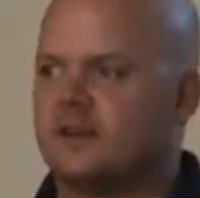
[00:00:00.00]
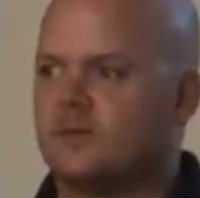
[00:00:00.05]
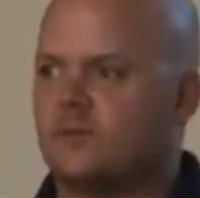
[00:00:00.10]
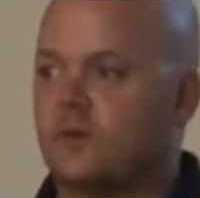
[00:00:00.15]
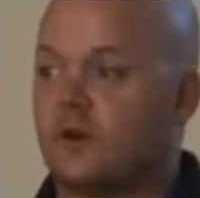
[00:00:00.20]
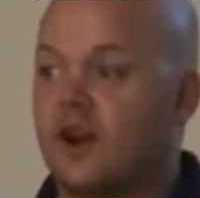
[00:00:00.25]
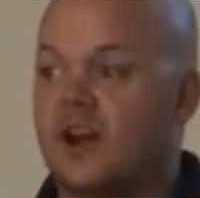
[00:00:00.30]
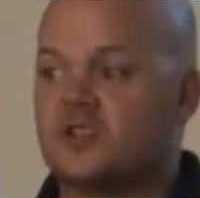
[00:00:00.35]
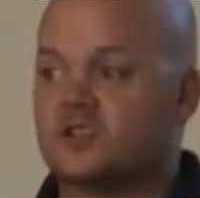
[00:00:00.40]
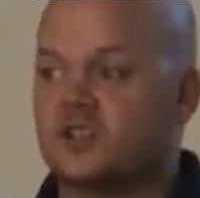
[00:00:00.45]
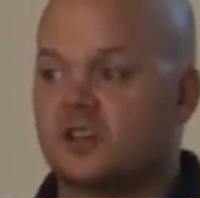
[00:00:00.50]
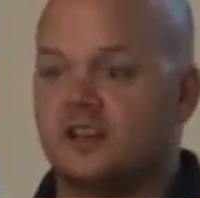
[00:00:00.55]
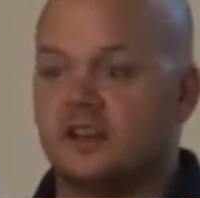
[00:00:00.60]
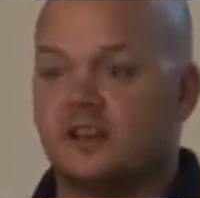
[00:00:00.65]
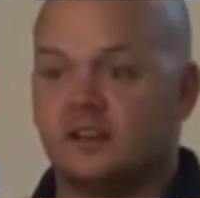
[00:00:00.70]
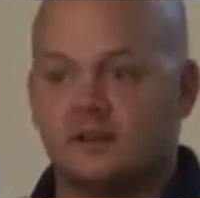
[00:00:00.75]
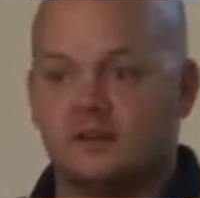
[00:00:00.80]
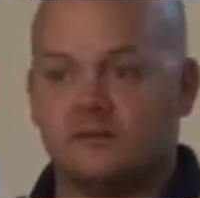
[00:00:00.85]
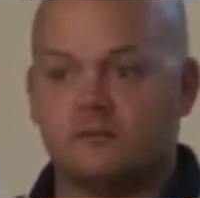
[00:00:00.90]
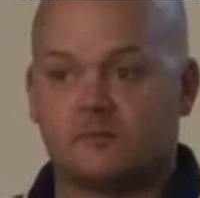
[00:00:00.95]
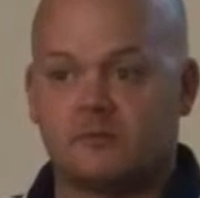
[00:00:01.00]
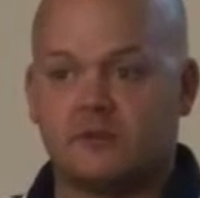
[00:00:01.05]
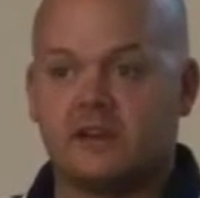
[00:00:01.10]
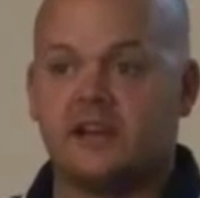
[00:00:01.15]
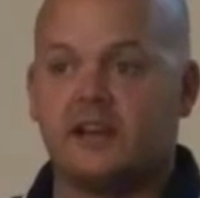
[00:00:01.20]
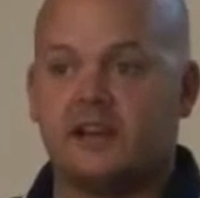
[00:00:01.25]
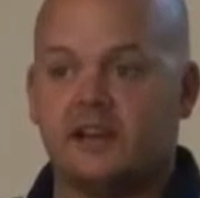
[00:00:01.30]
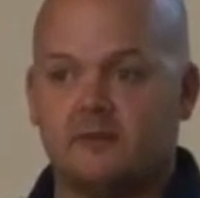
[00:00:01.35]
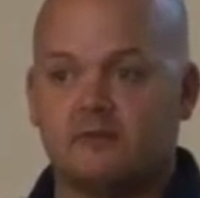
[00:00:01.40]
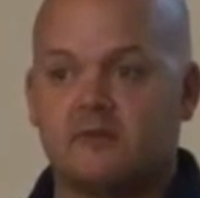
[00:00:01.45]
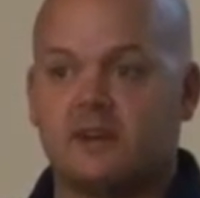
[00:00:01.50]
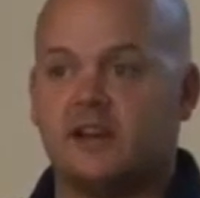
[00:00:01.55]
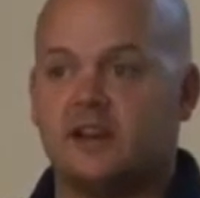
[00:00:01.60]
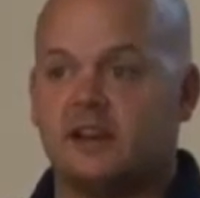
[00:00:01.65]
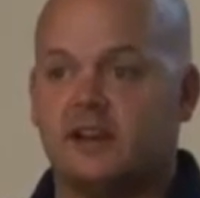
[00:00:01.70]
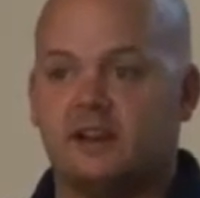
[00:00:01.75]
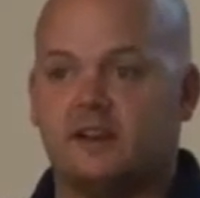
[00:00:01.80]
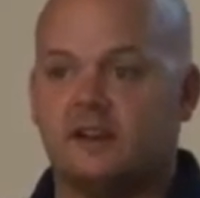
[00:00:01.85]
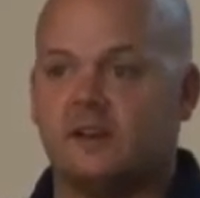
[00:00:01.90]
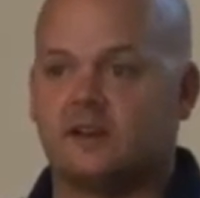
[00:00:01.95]
we're actually really,
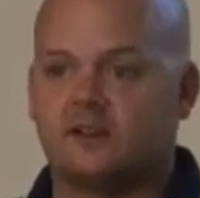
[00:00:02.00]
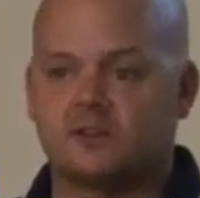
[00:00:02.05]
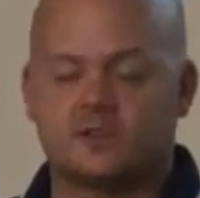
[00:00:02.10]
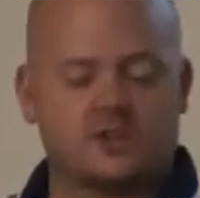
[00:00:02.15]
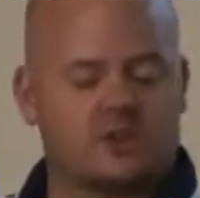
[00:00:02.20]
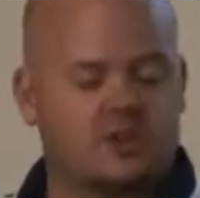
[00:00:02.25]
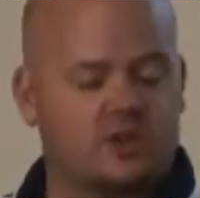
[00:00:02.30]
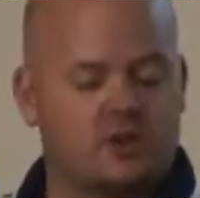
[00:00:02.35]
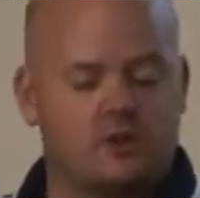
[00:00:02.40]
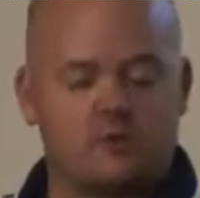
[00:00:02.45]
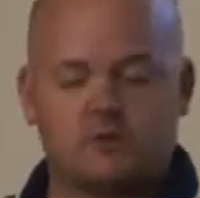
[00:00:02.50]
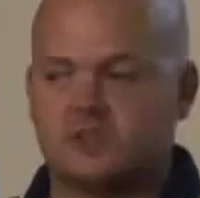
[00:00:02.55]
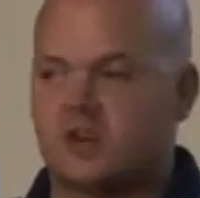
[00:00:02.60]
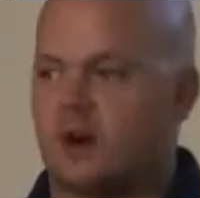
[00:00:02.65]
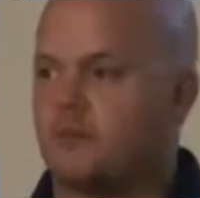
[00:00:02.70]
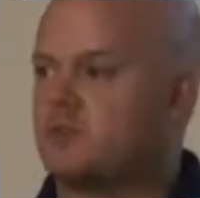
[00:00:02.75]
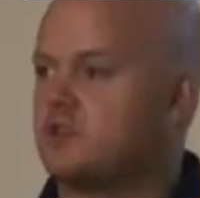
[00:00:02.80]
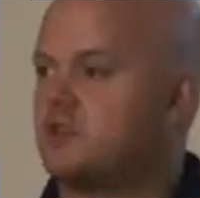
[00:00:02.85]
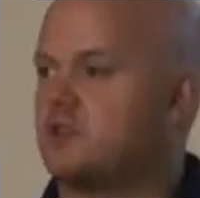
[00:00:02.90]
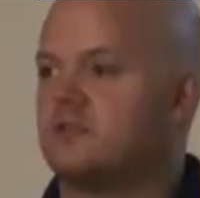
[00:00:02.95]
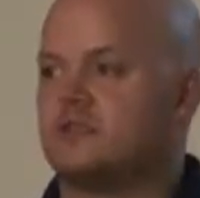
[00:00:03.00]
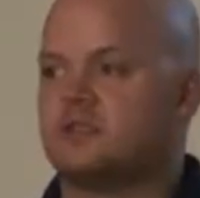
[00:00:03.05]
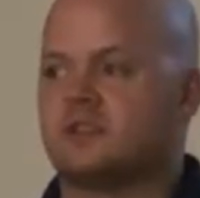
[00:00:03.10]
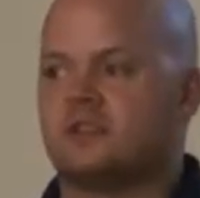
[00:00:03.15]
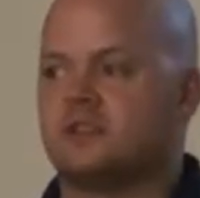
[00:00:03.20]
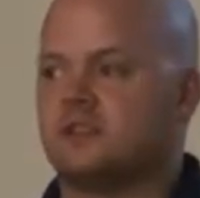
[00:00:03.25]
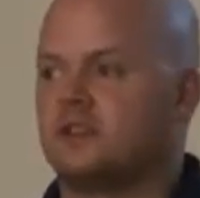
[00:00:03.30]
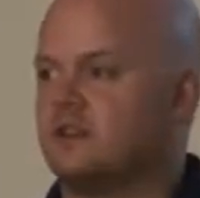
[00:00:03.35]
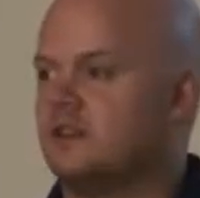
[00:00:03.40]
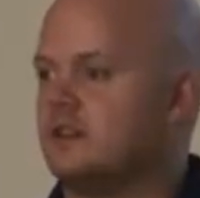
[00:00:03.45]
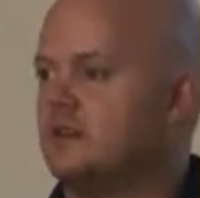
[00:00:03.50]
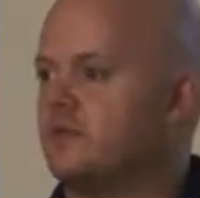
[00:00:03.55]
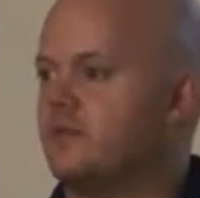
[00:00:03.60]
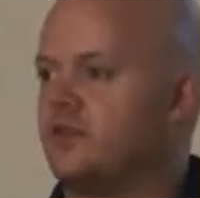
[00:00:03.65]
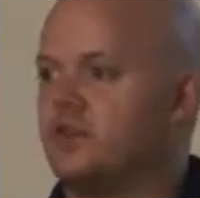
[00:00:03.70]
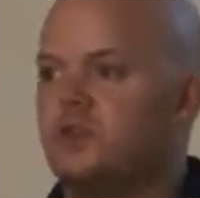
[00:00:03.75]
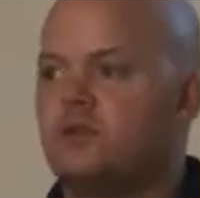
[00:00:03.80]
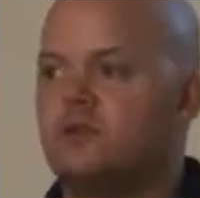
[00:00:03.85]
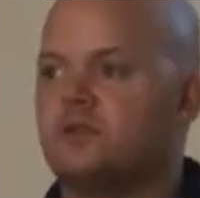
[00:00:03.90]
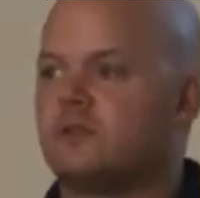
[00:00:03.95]
really, there's huge opportunity for
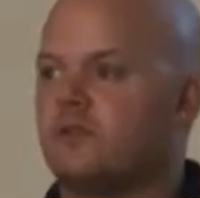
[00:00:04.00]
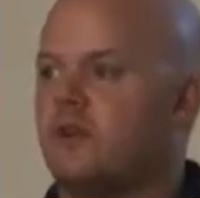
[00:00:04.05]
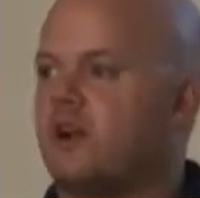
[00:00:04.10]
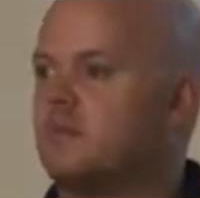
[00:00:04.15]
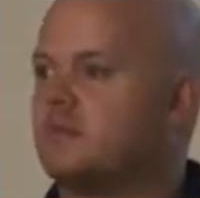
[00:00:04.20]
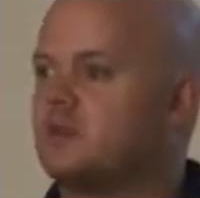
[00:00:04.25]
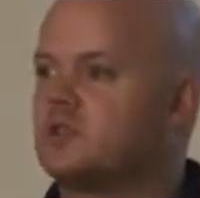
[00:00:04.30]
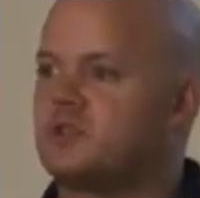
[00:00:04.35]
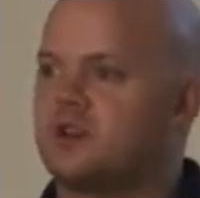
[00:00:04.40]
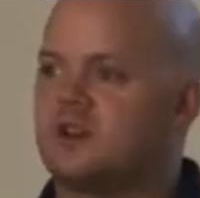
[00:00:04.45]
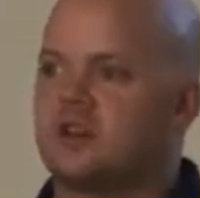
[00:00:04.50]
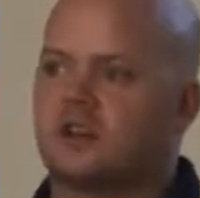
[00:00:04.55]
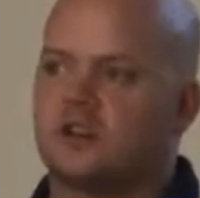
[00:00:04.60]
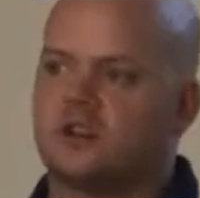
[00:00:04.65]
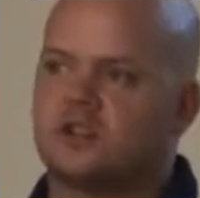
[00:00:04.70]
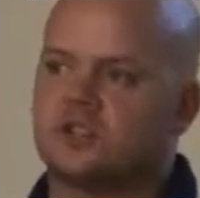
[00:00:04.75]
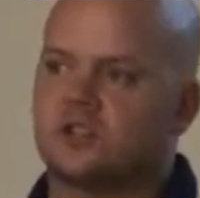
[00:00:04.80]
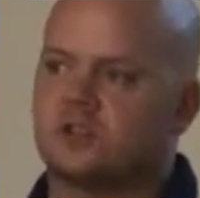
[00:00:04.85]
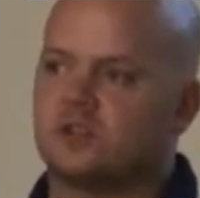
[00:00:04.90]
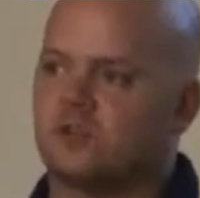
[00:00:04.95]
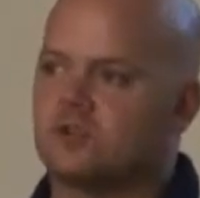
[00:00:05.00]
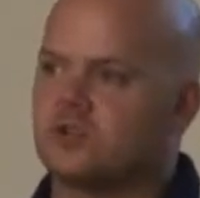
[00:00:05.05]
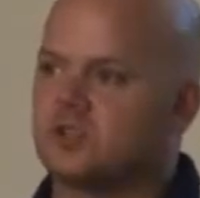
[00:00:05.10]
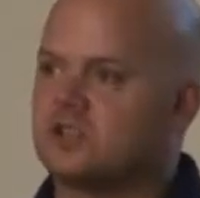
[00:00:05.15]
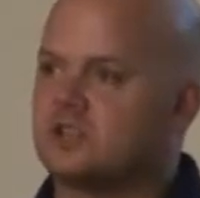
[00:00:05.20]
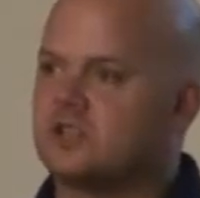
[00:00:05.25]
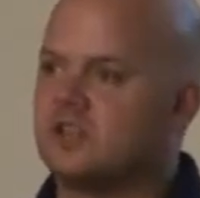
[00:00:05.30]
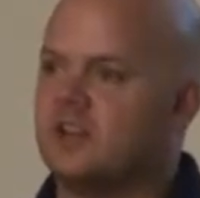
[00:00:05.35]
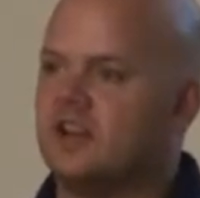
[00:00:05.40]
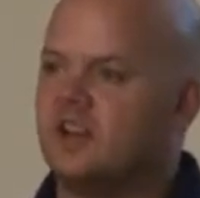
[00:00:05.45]
youth development strength and conditioning coaches.